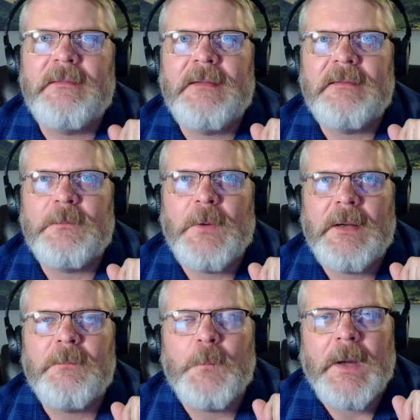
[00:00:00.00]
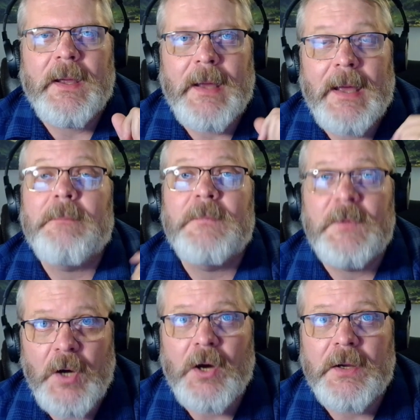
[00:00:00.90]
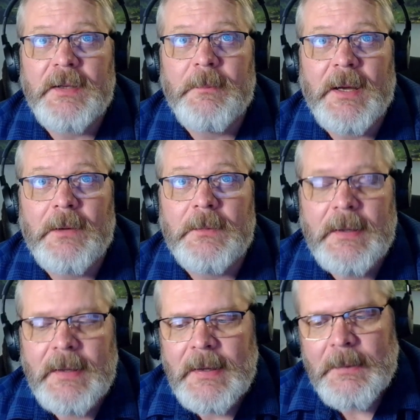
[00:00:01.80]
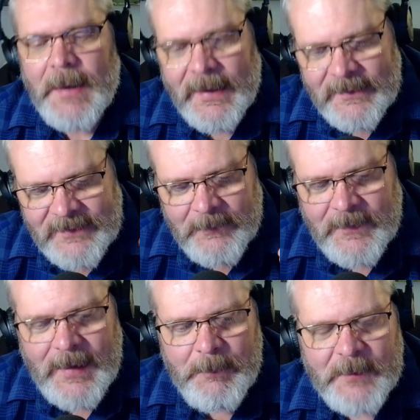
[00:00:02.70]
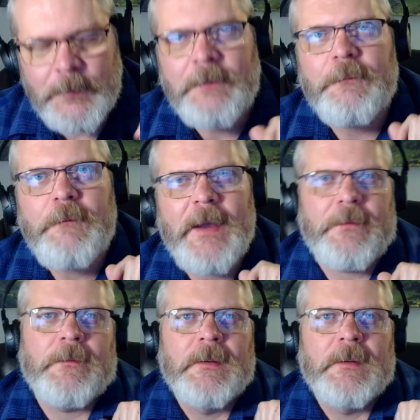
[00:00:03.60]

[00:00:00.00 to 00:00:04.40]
That's the one I'm talking about. And the same thing happens with faith.